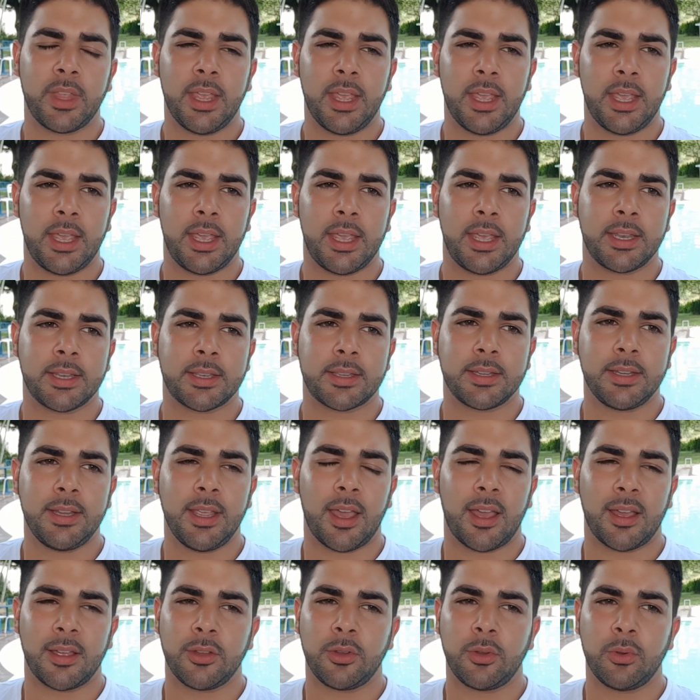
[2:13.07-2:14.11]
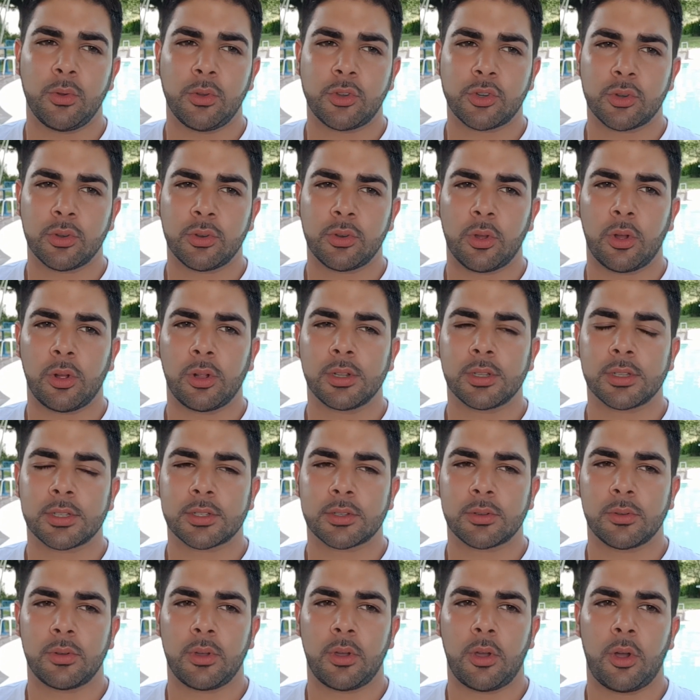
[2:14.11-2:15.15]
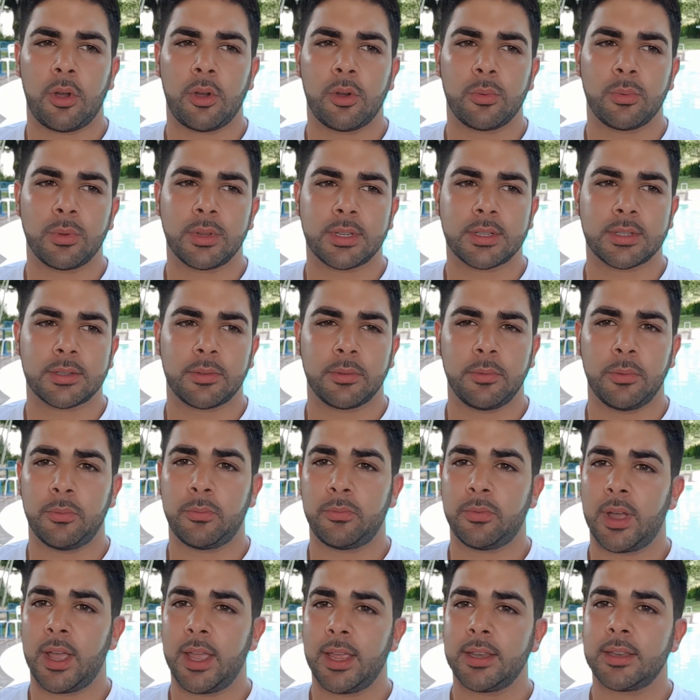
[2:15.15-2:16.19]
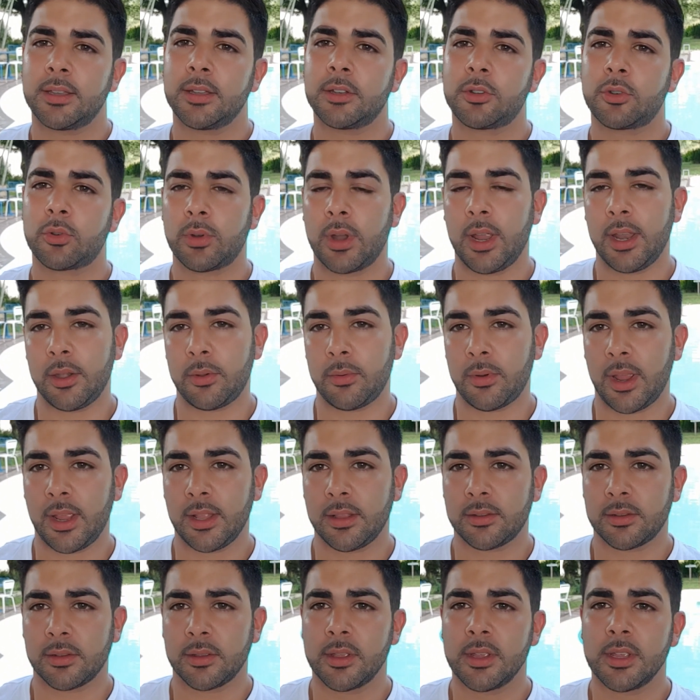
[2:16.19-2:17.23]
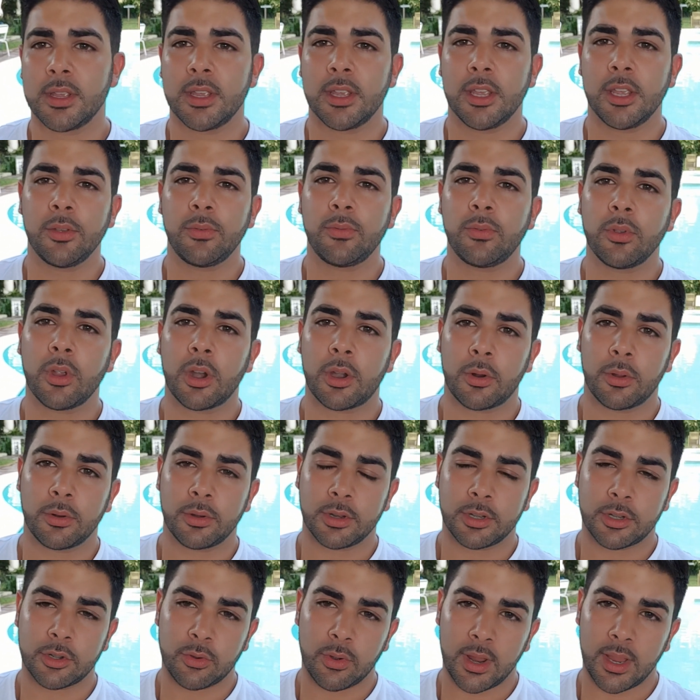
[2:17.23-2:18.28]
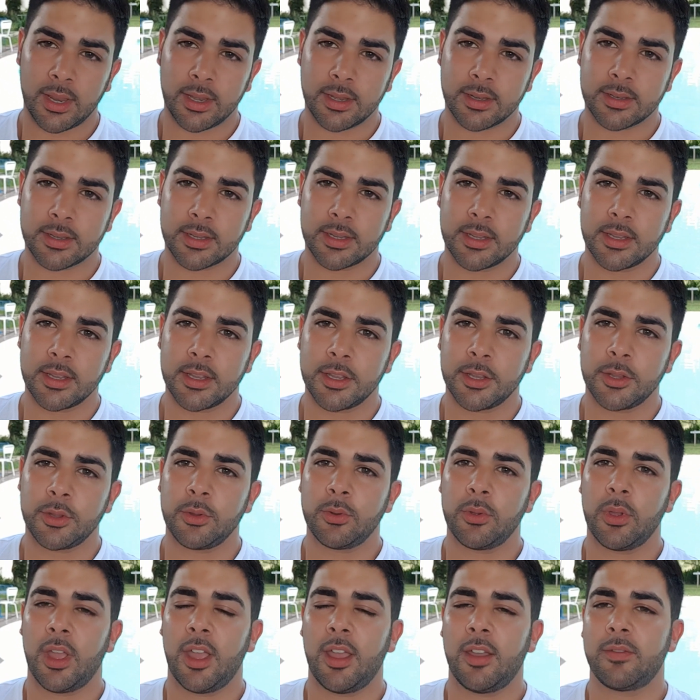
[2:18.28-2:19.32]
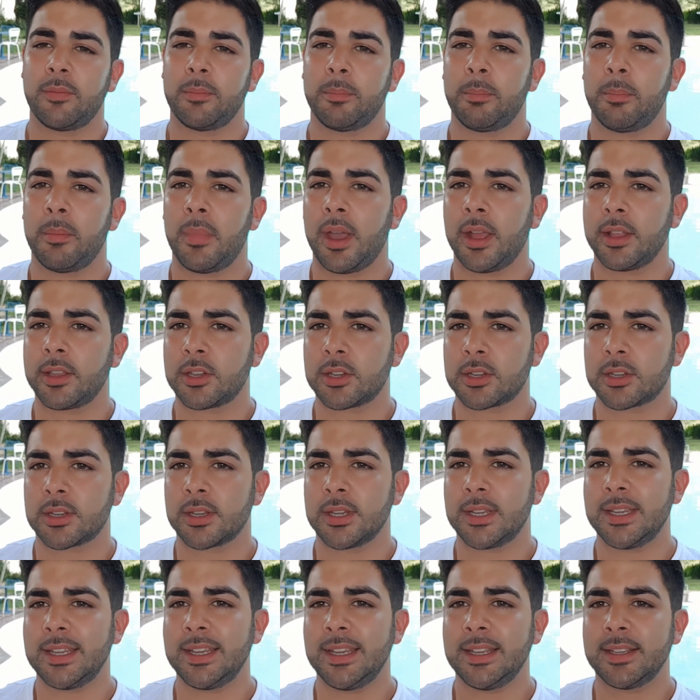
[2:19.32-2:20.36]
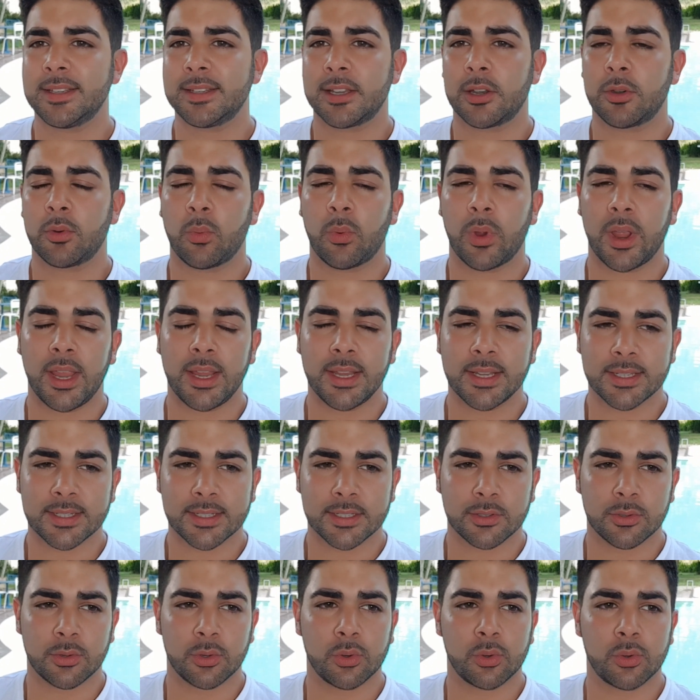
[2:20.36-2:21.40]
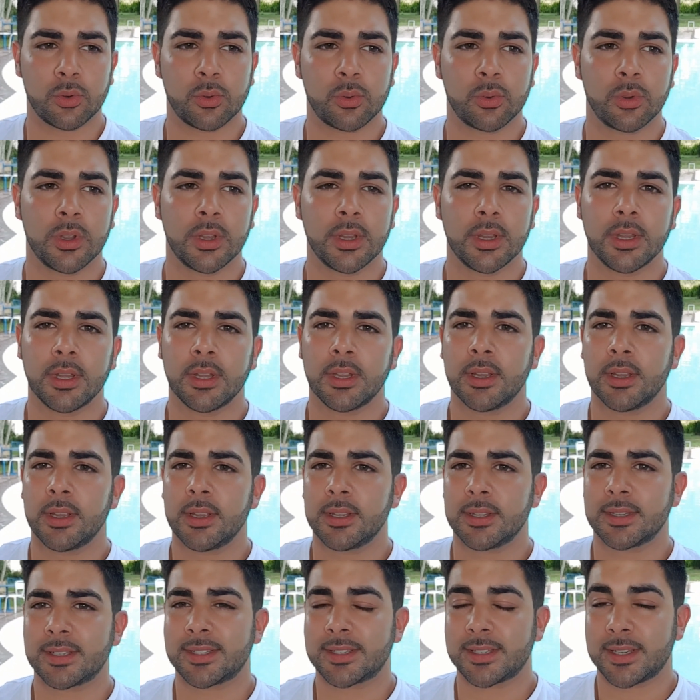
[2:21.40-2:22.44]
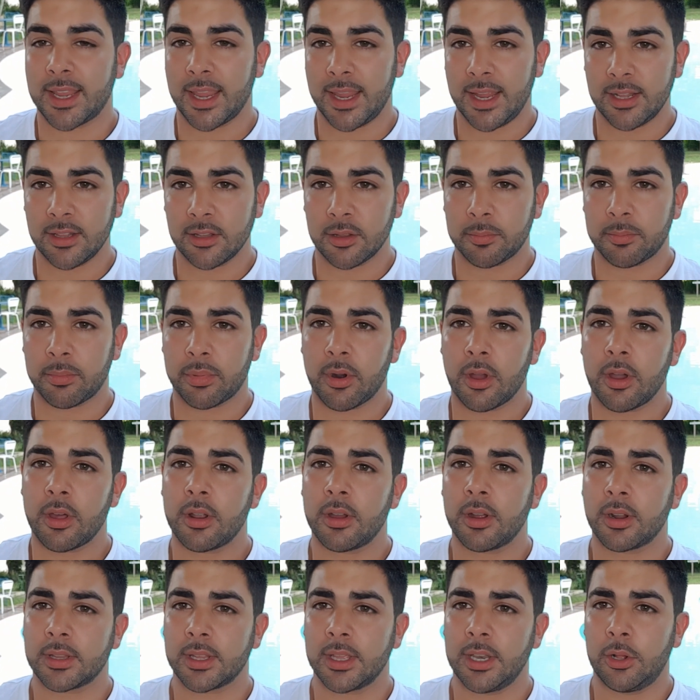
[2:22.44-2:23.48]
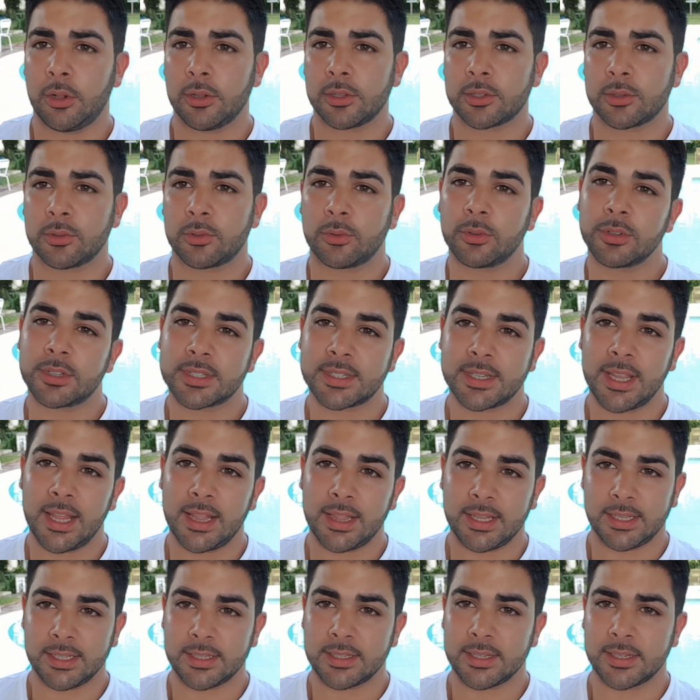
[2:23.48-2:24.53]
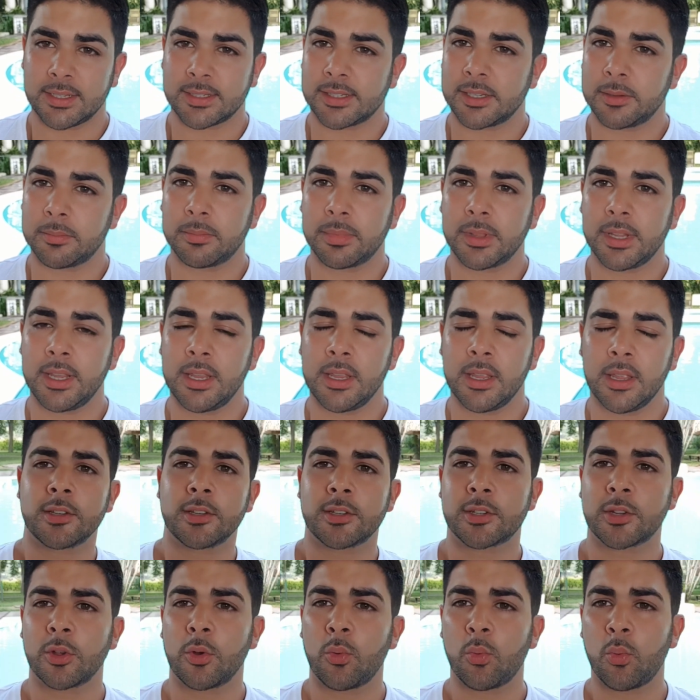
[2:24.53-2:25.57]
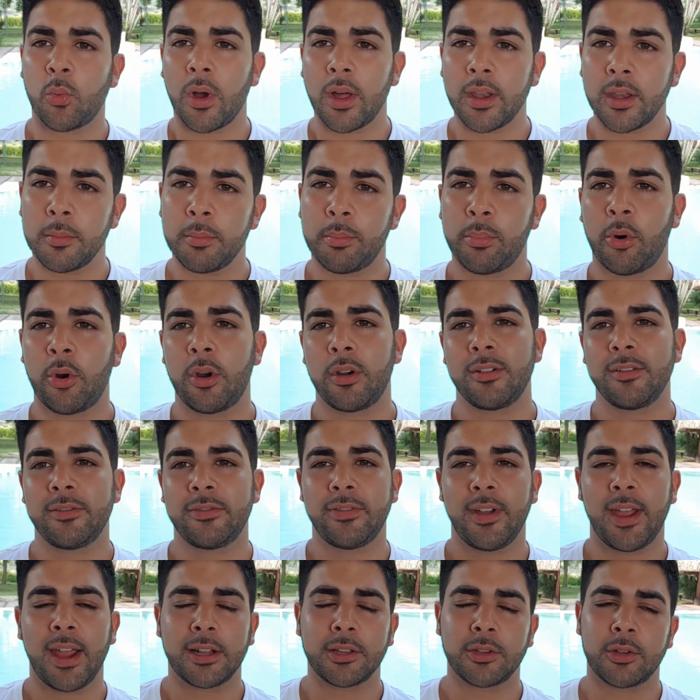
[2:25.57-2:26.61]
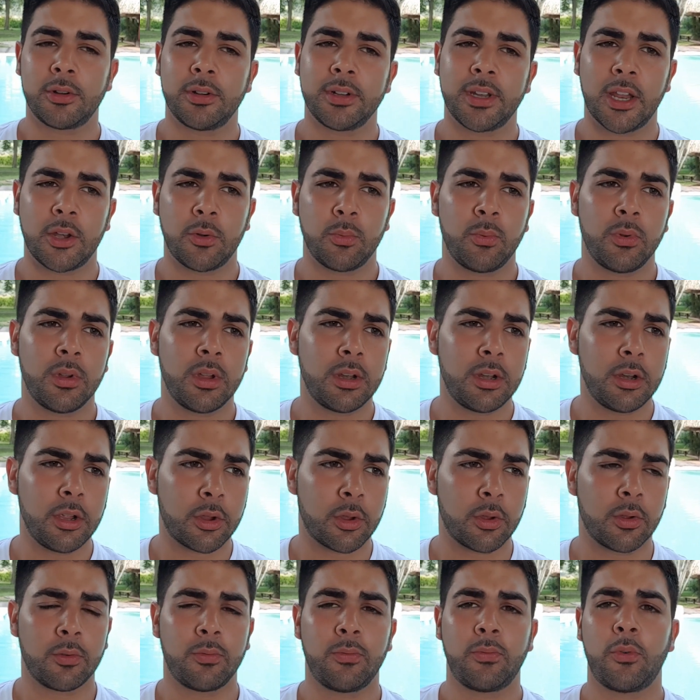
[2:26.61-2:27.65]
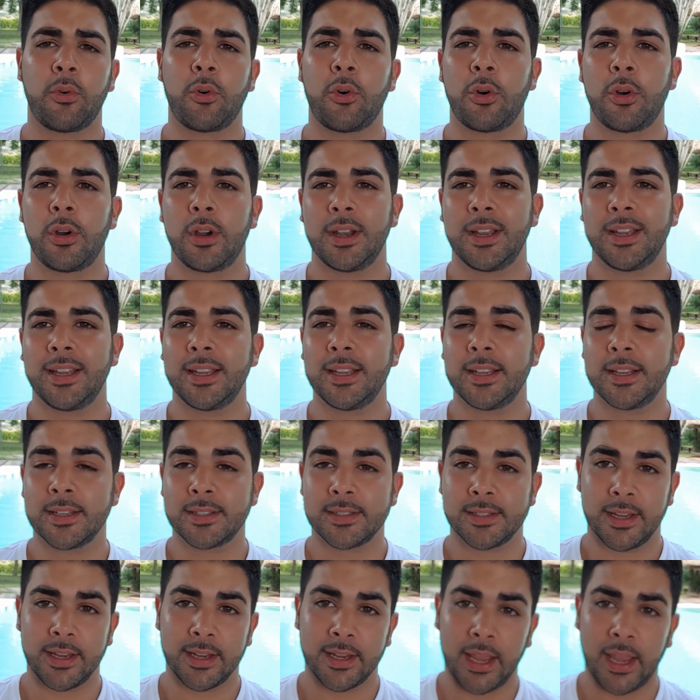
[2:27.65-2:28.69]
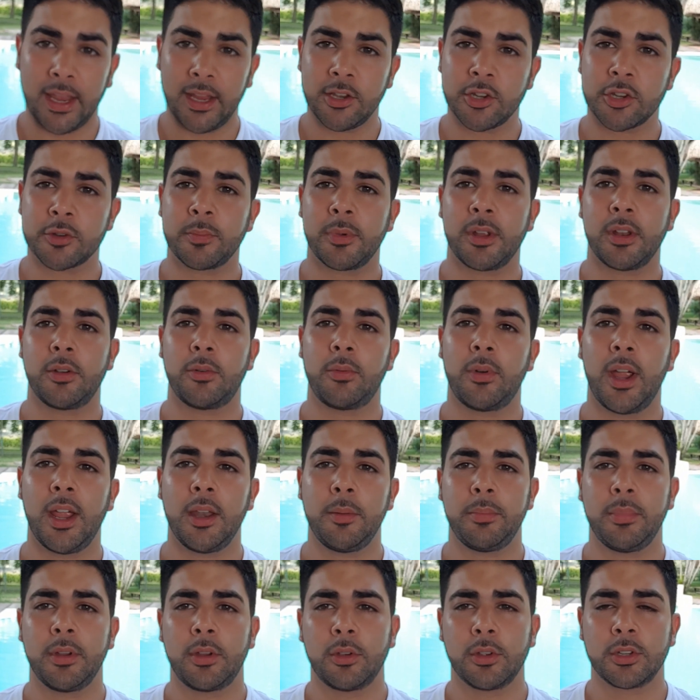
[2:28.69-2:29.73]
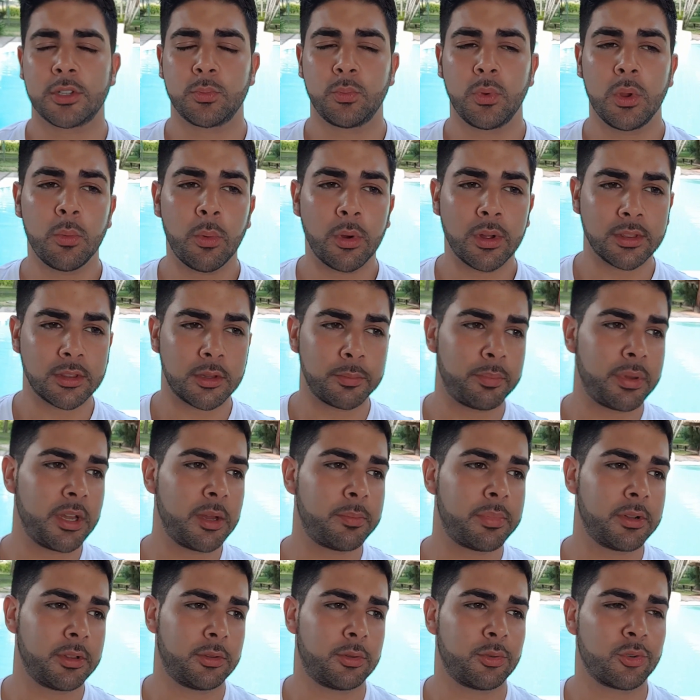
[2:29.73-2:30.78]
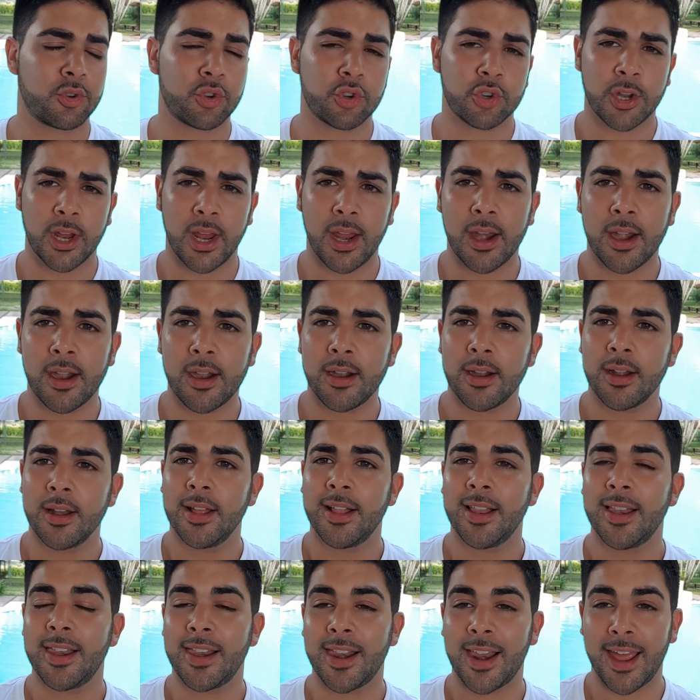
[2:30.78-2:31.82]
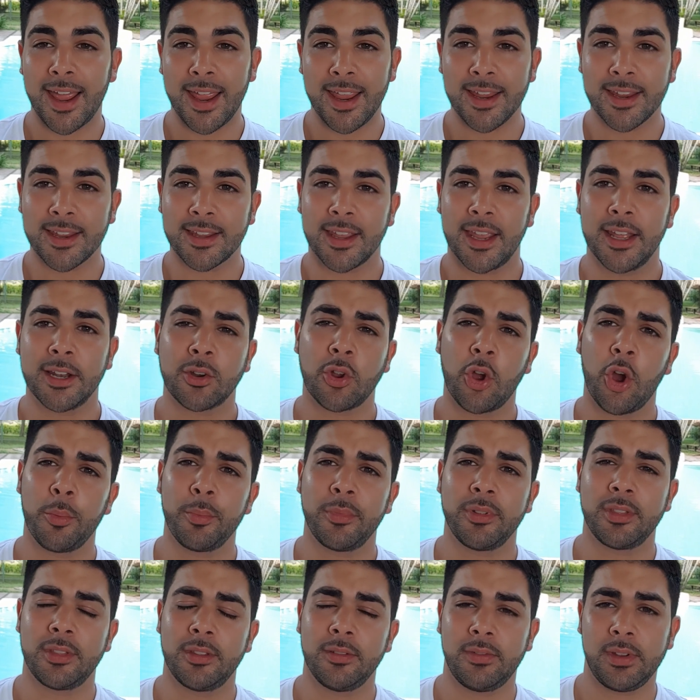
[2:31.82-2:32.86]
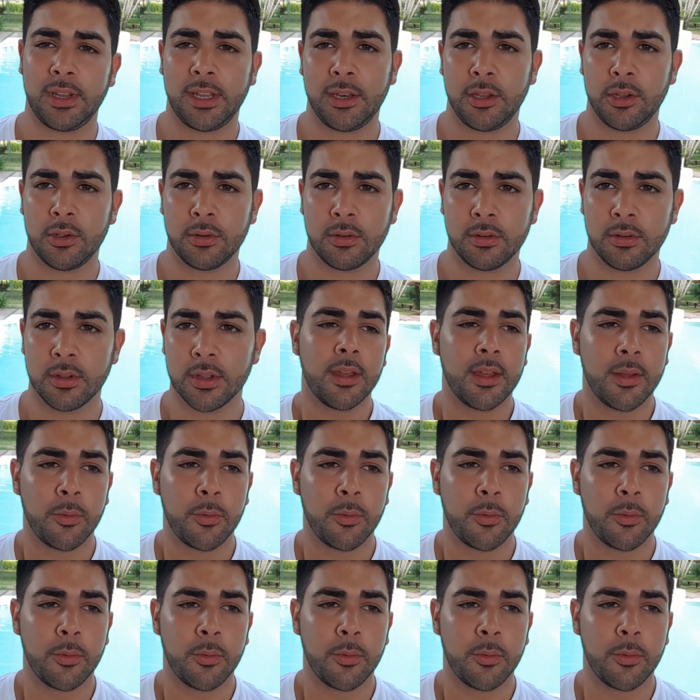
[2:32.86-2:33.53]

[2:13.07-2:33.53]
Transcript: And yeah, you should also always find a trend, right? If you are on a trend, you have much easier ways to scale a product and also to sell it simply. So one important factor that we're looking for is engagement, right? Because we want the people to share, like, and comment the video.